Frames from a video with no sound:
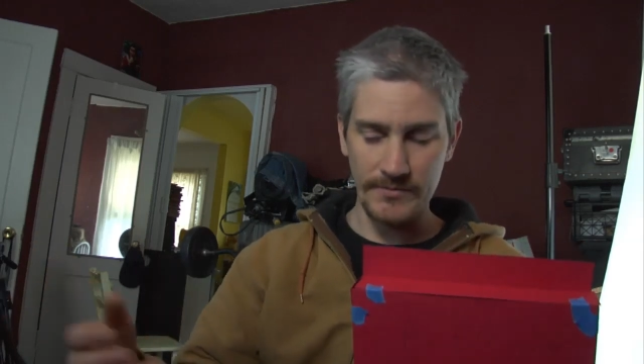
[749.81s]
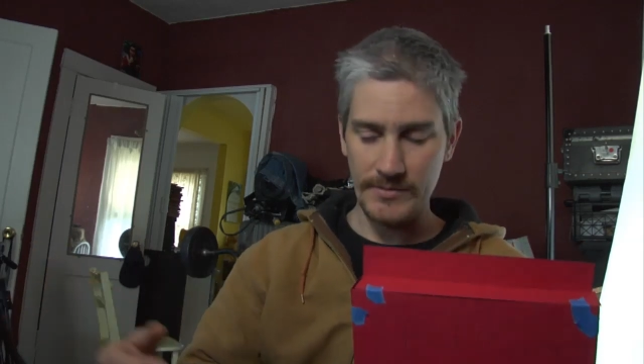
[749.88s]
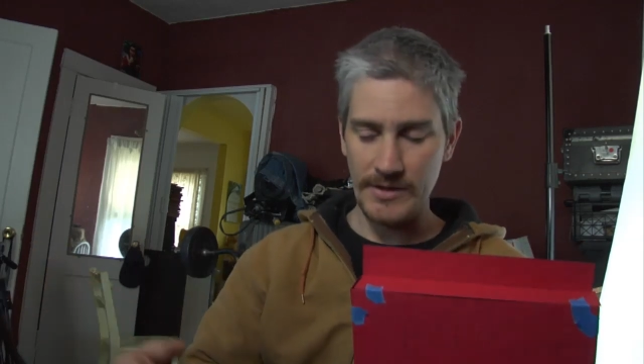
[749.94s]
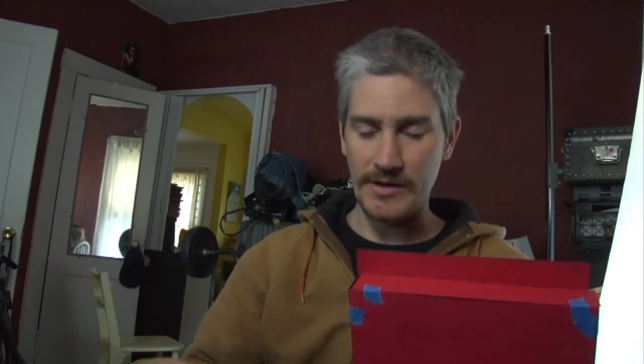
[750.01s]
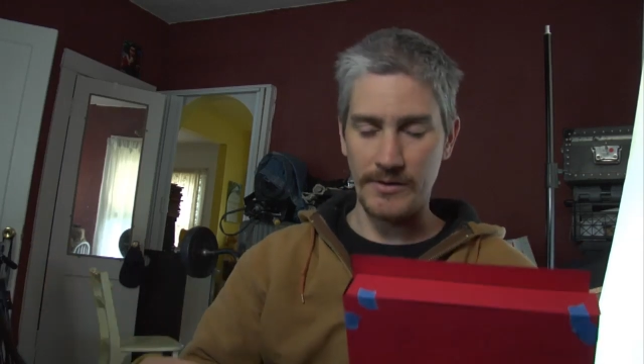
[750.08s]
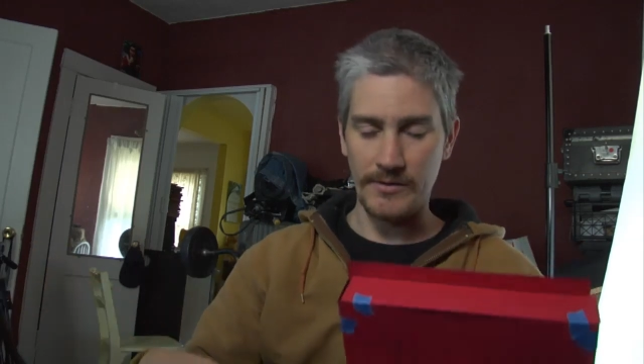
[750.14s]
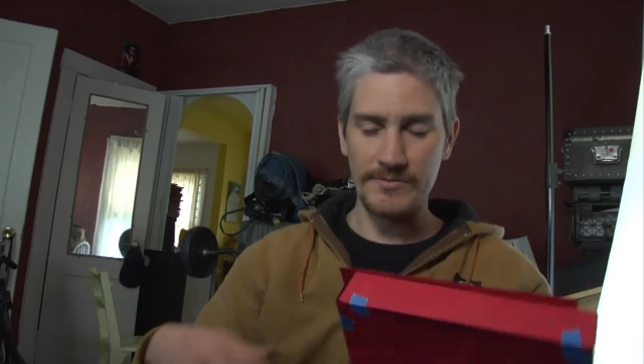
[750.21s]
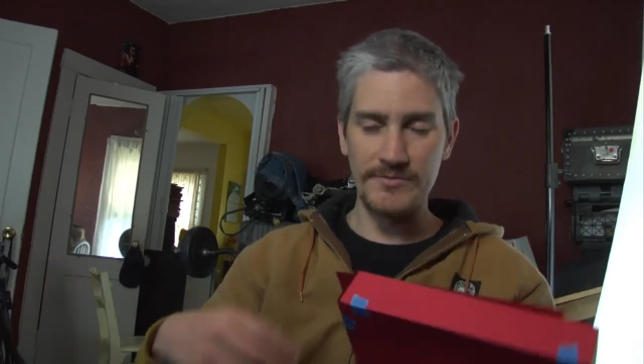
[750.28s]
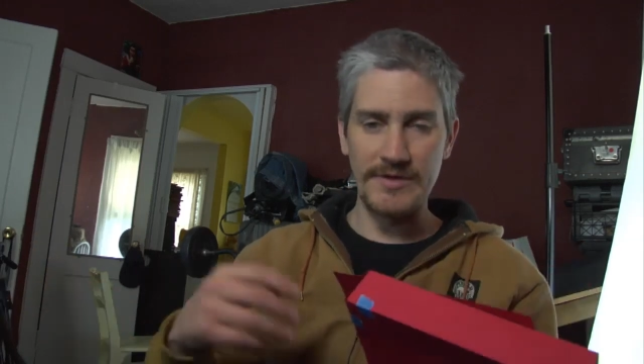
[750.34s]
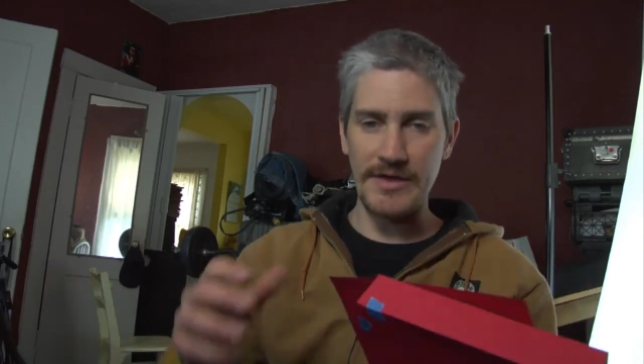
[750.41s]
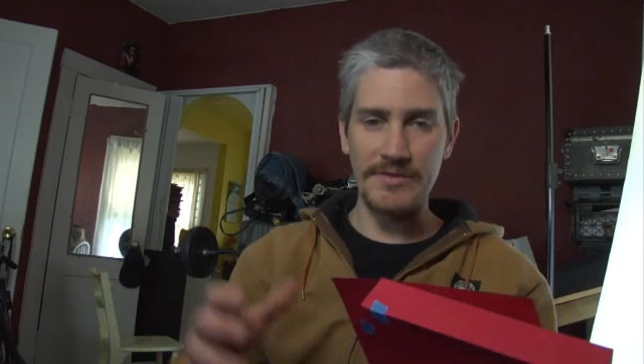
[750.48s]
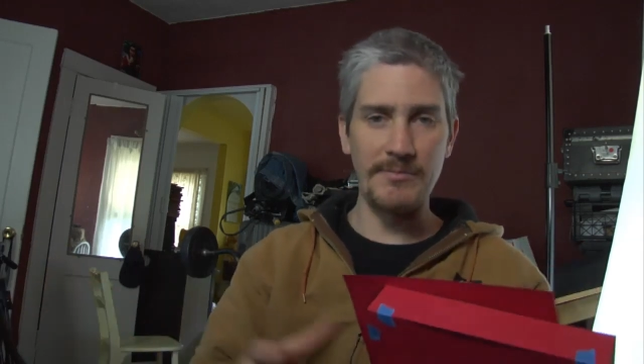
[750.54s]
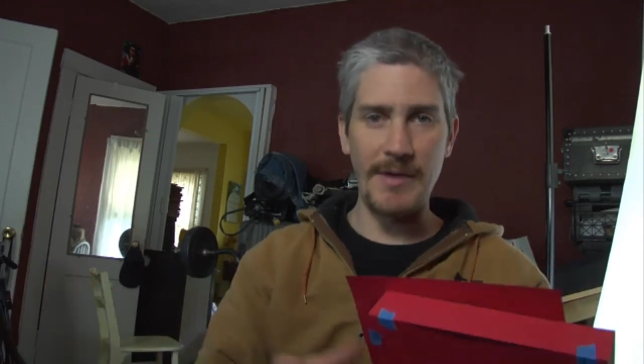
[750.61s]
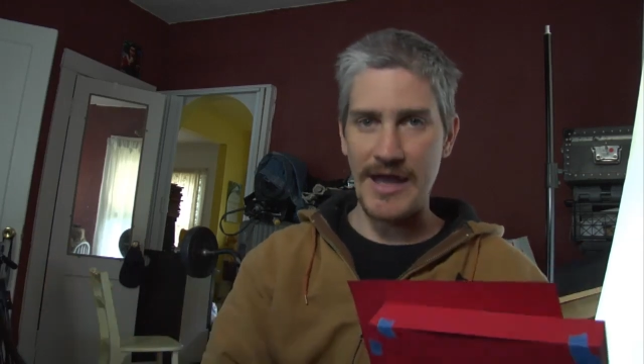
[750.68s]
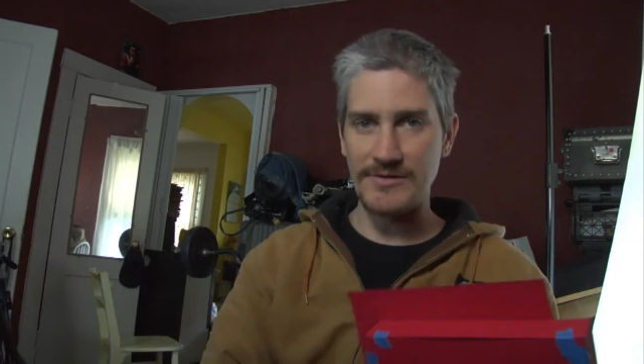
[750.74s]
you know, a
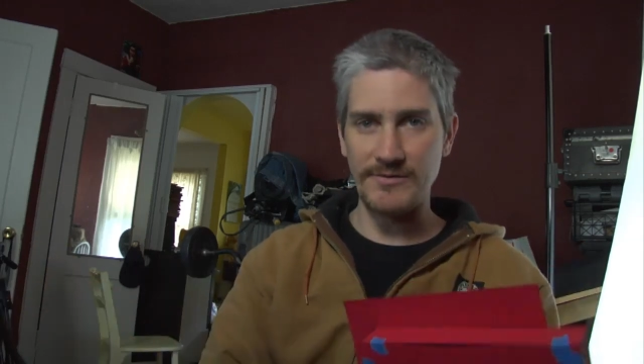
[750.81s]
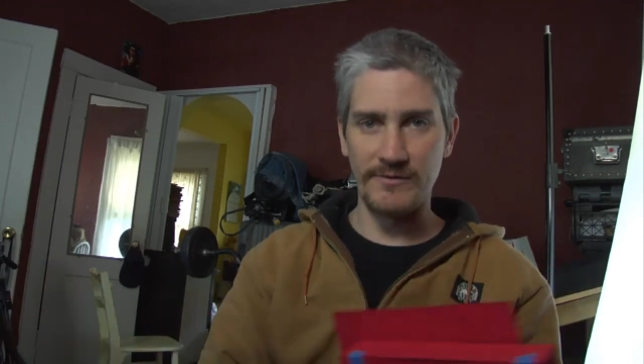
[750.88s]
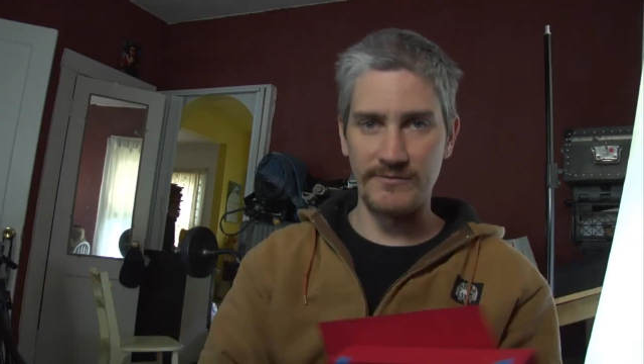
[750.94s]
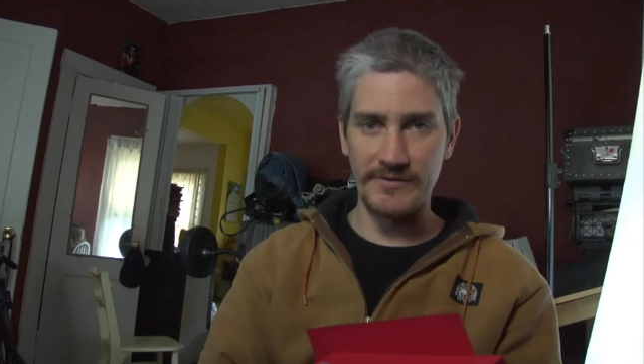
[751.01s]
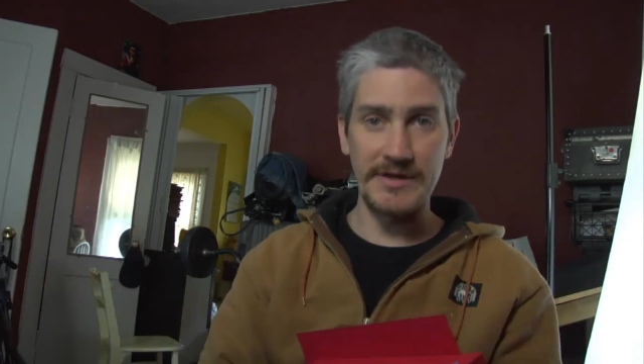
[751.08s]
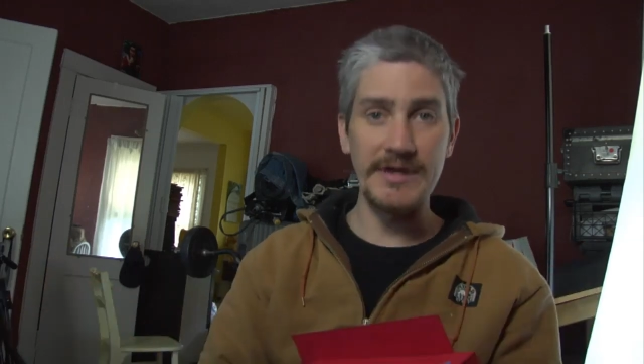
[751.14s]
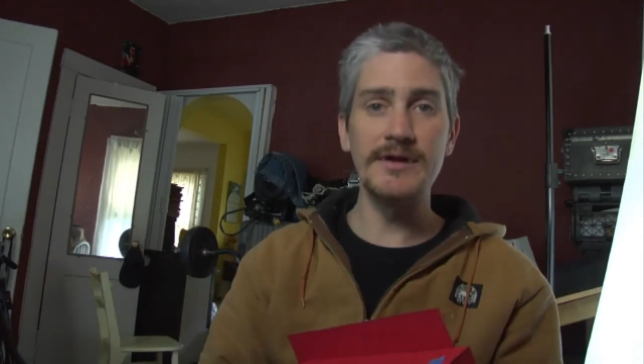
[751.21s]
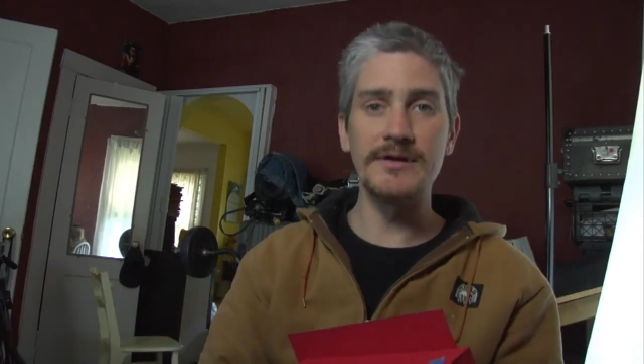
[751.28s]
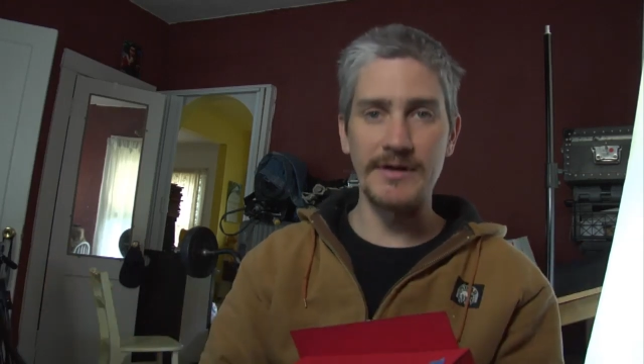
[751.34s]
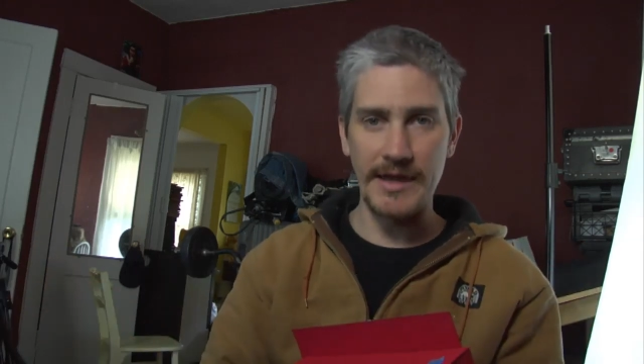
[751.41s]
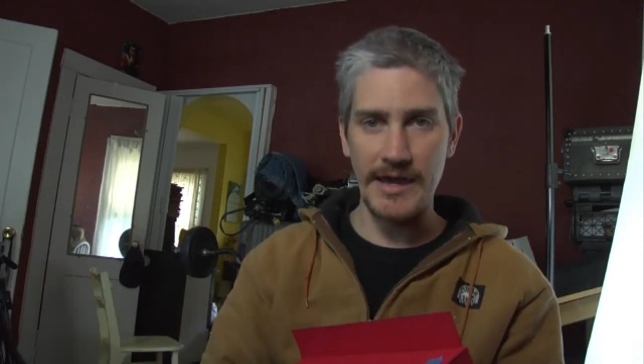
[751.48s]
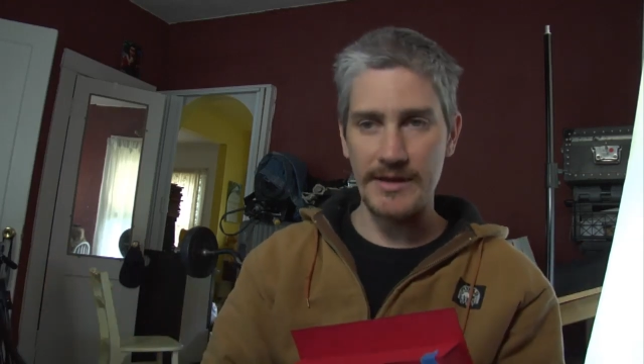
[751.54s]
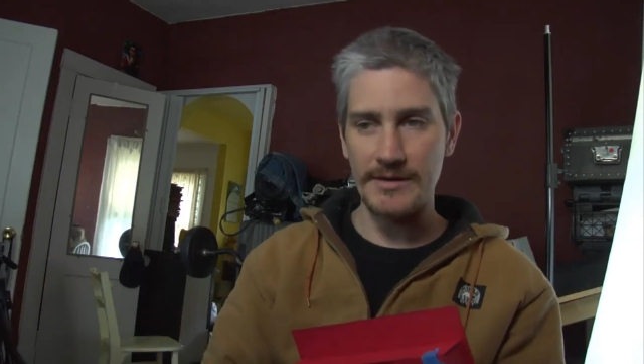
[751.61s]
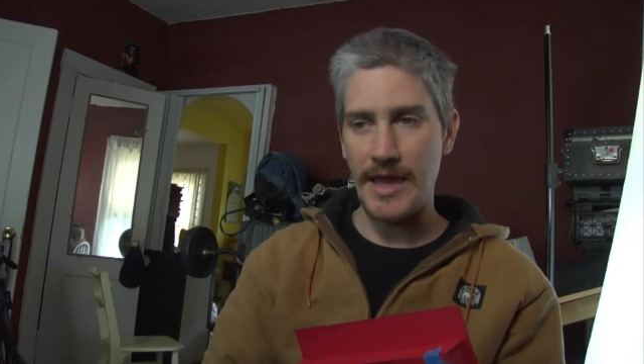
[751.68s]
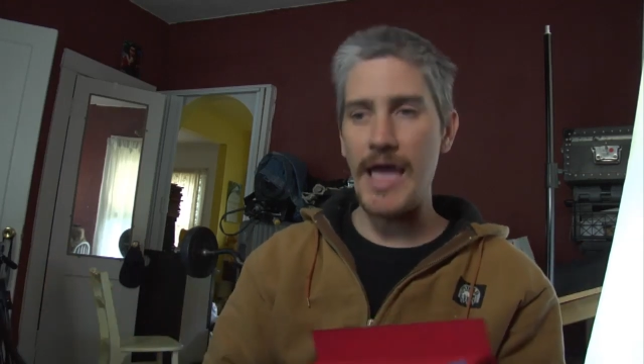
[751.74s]
death match over the
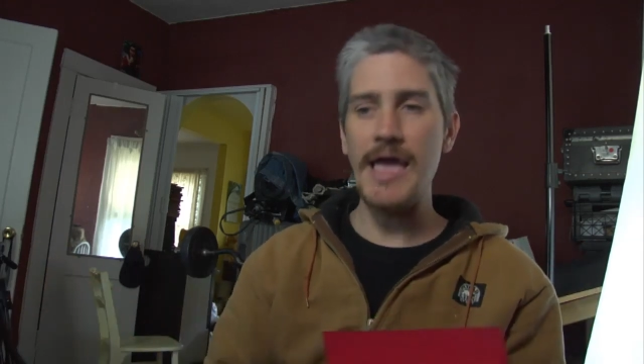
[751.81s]
internet